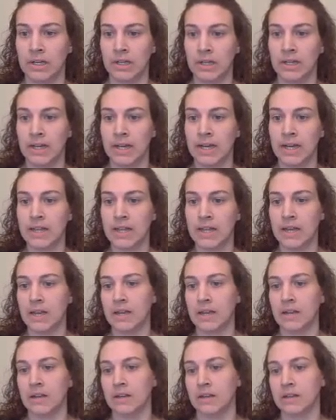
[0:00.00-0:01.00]
And
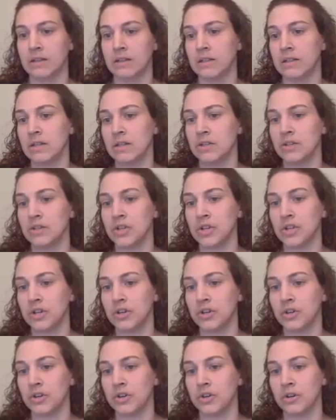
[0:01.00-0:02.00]
then senior
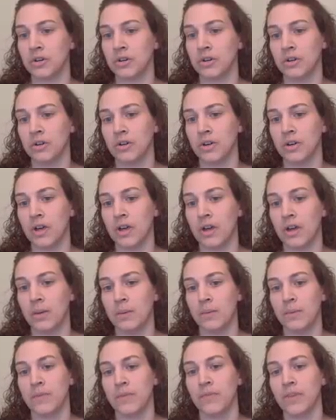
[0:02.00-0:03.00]
year,
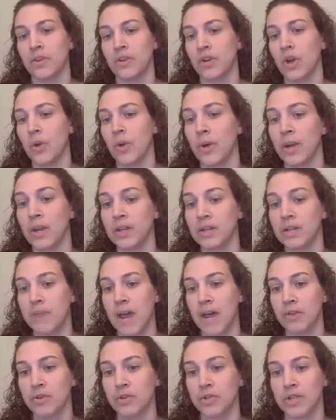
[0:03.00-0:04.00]
if they're going into
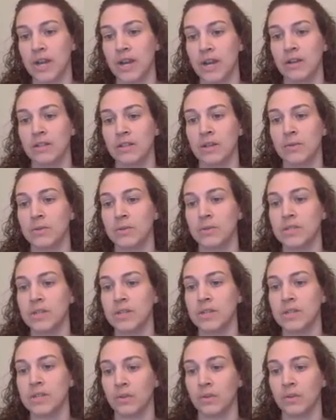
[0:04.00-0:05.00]
math or science, I would
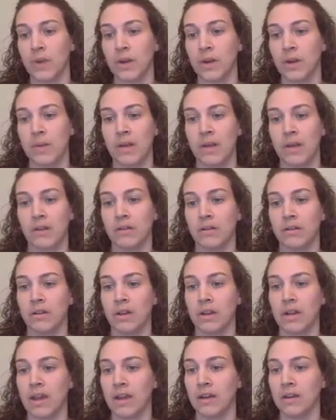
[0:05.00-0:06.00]
definitely recommend a
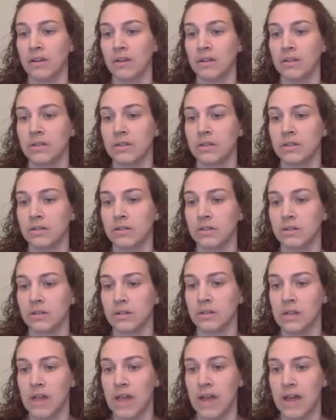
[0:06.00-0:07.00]
calculus
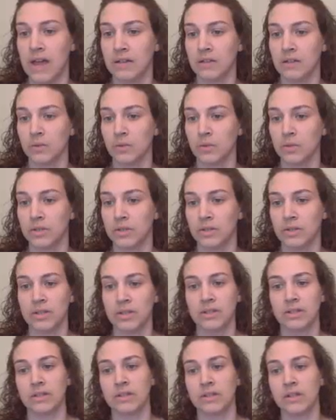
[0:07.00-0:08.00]
class or a
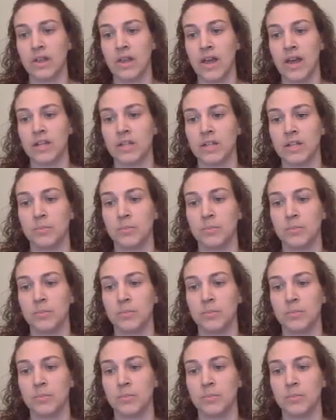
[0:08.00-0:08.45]
statistics class.